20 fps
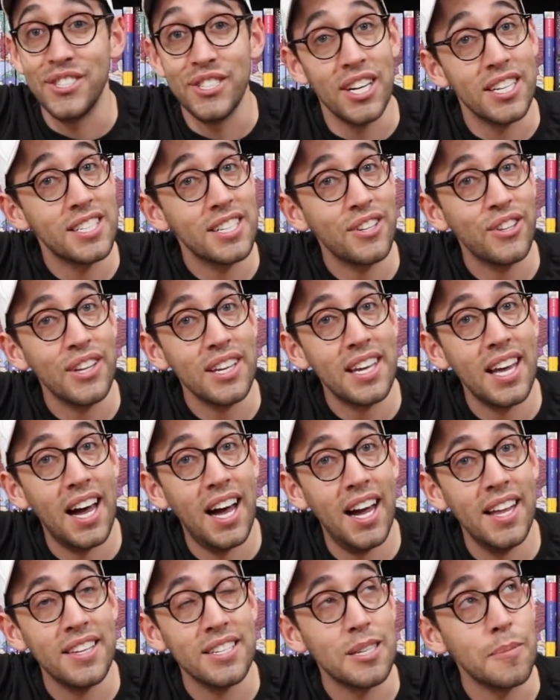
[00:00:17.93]
Just click
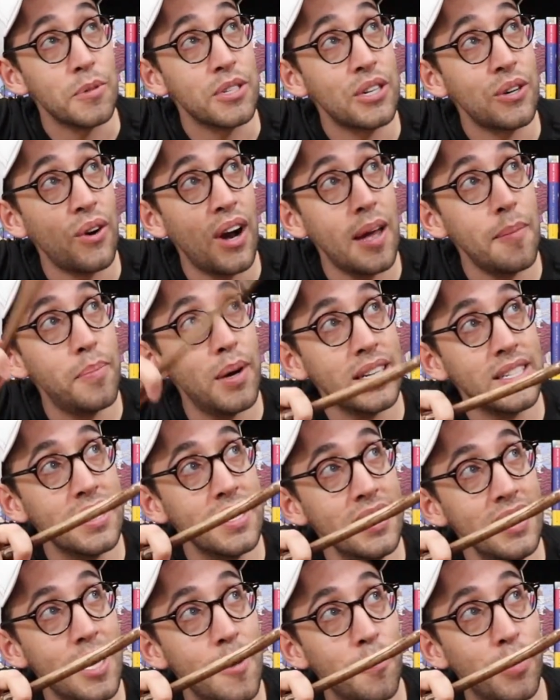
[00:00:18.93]
on the subscribe
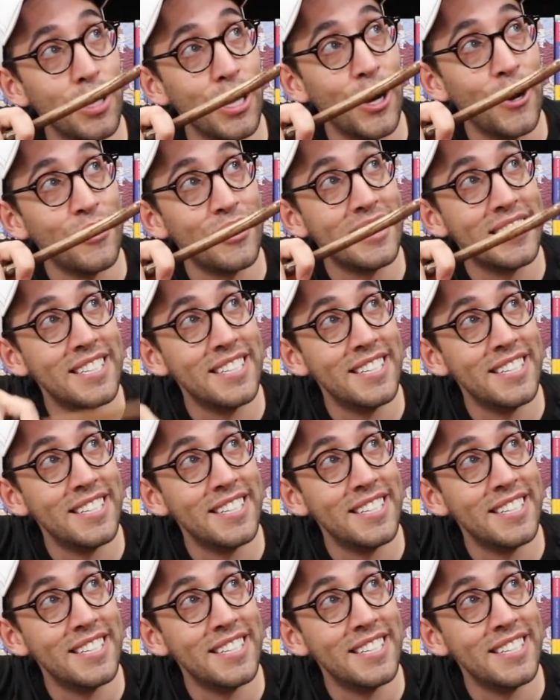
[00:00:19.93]
button below.